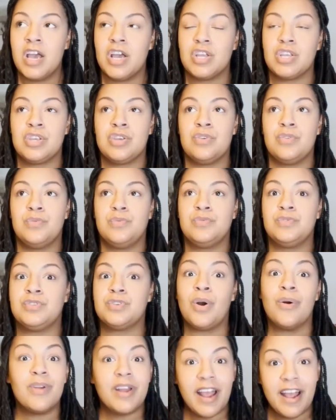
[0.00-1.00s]
you
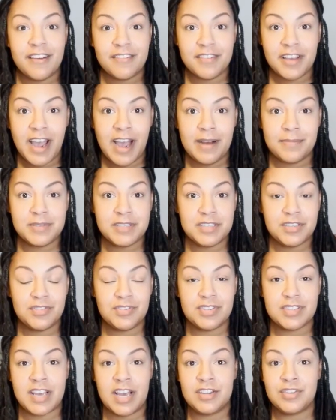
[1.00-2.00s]
don't have gaps in your
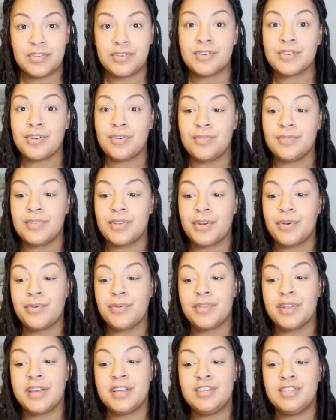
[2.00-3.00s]
schedule, you're
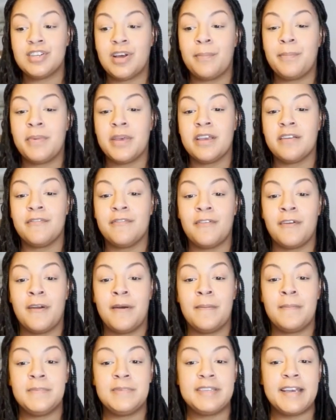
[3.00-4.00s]
literally jumping
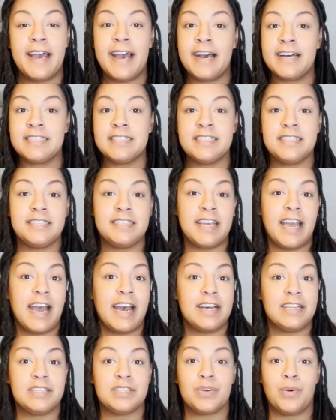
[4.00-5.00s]
from task to
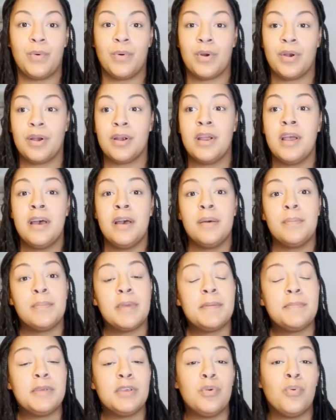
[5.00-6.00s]
task, or
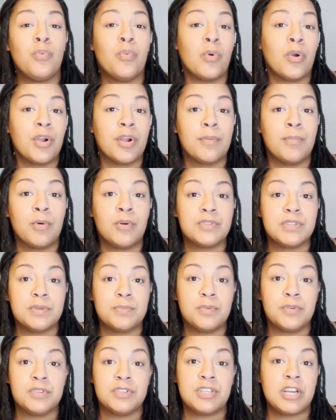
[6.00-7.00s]
maybe you work
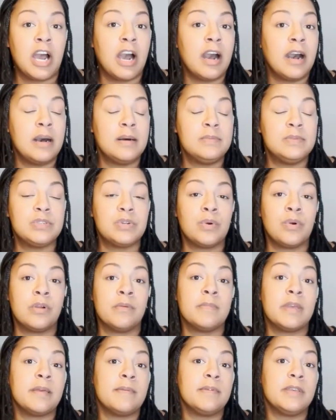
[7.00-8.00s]
multiple jobs, or
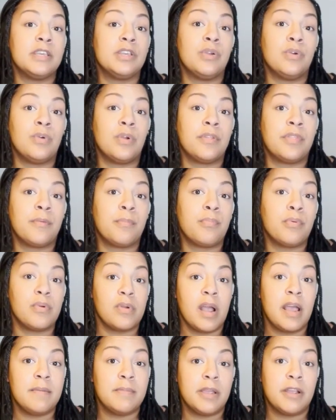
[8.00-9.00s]
maybe you're the
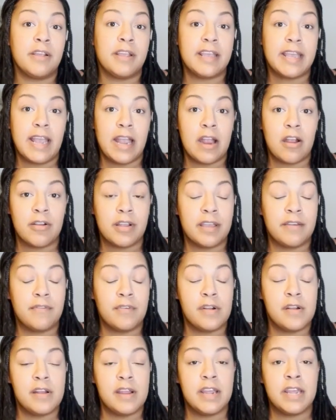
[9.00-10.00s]
primary
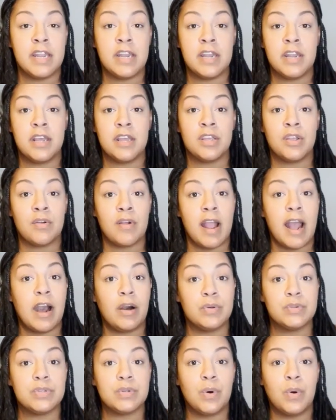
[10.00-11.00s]
caregiver in your
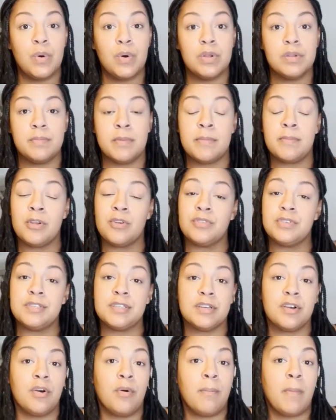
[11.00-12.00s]
household, maybe you're a
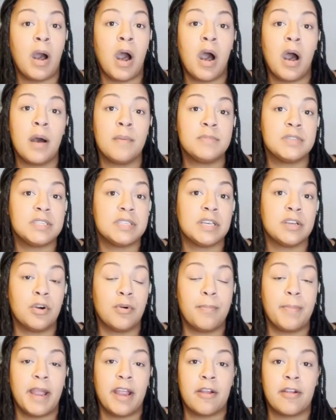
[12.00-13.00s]
single mom, a
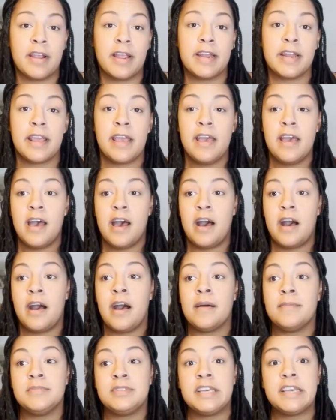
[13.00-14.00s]
single parent,
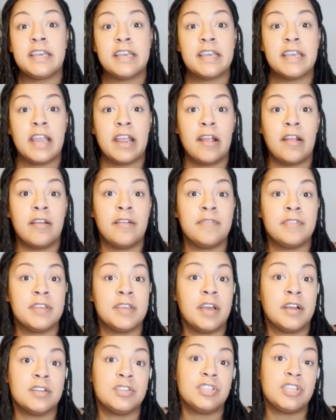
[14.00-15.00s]
taking care of a
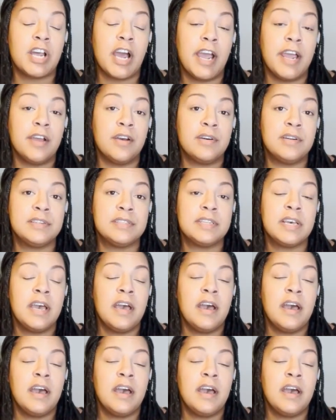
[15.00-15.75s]
young child,